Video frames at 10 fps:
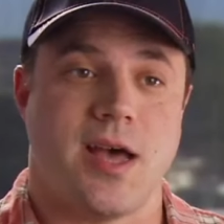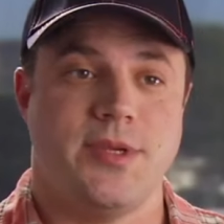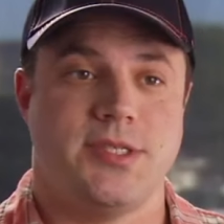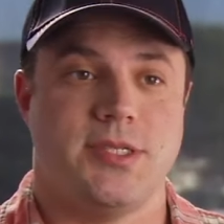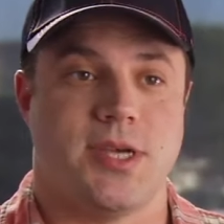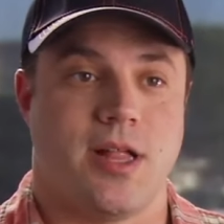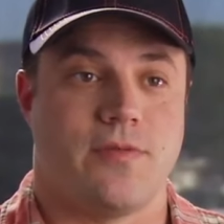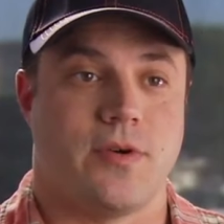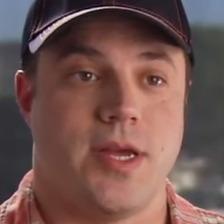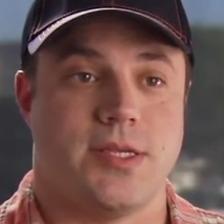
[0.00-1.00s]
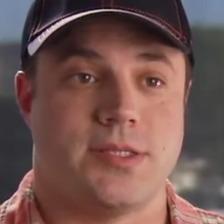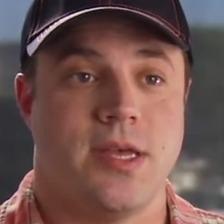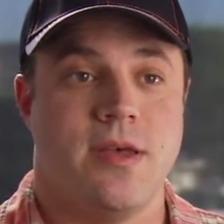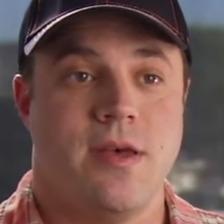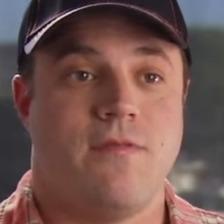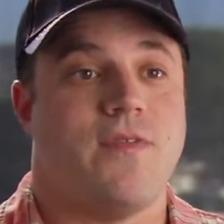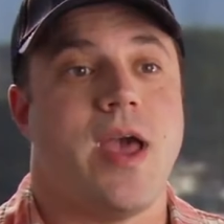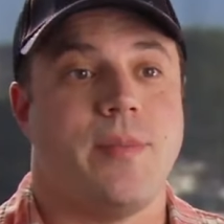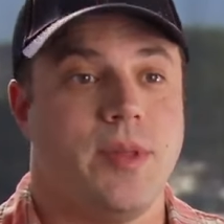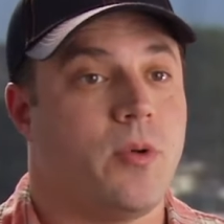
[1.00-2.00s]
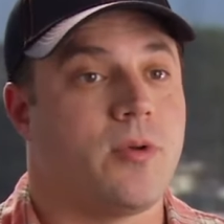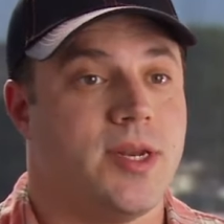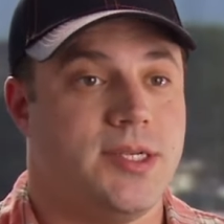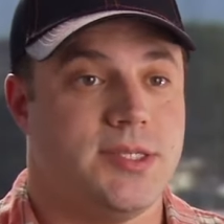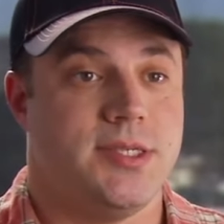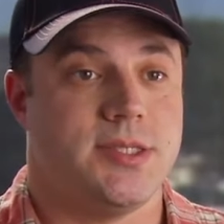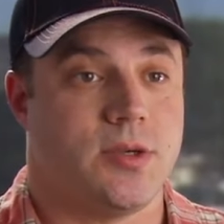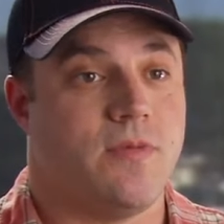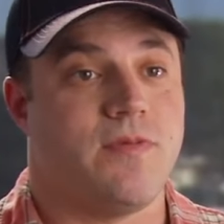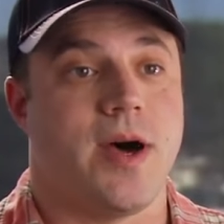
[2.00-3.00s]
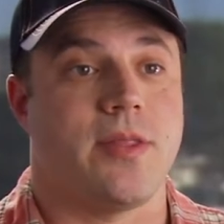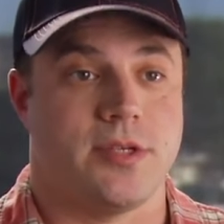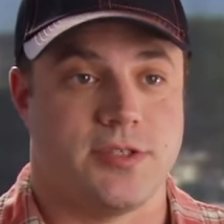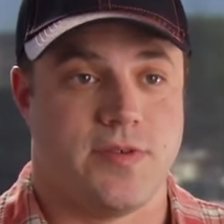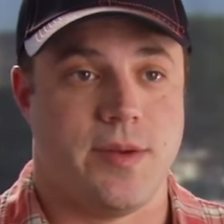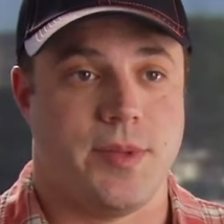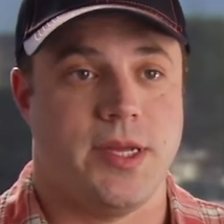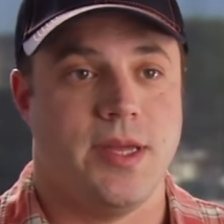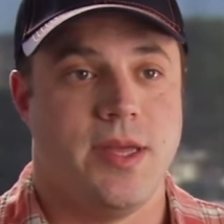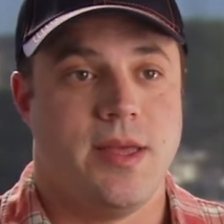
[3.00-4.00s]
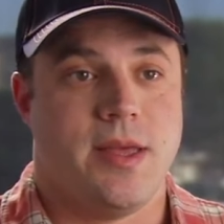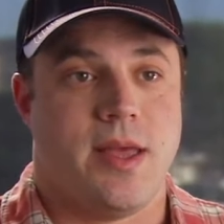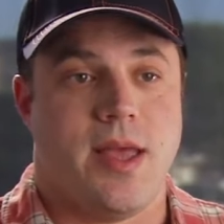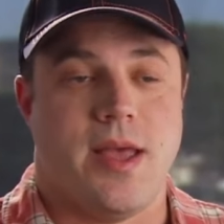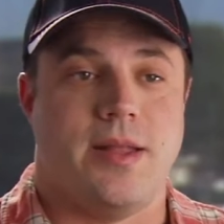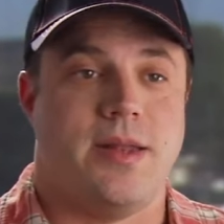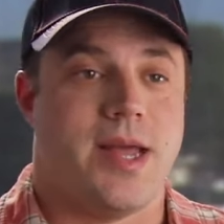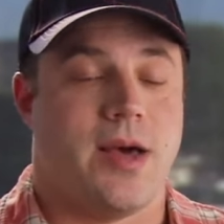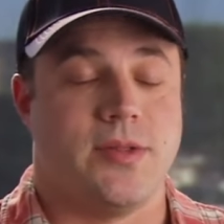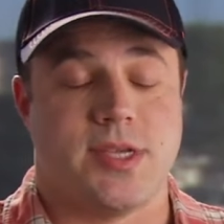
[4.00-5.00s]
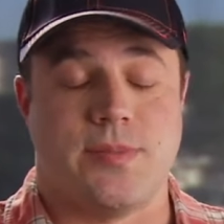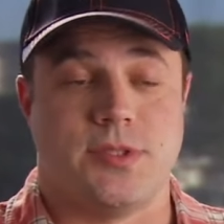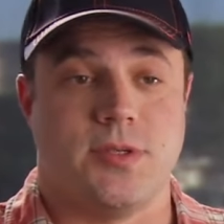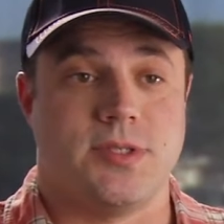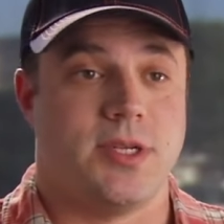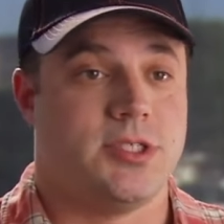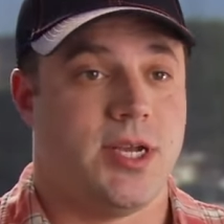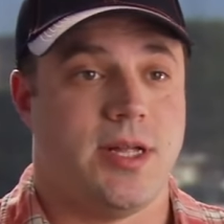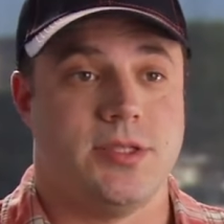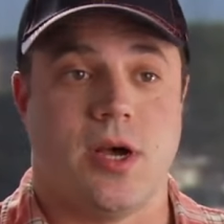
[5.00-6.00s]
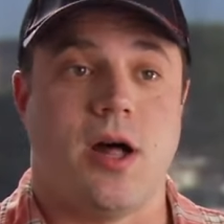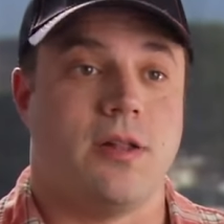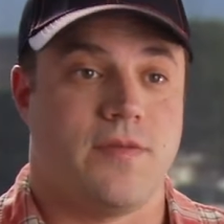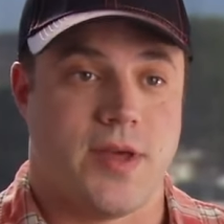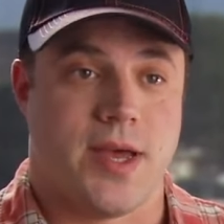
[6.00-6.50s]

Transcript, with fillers: Tommy sees Oliver as family more than he sees his own father as family. And now this episode's gonna challenge all of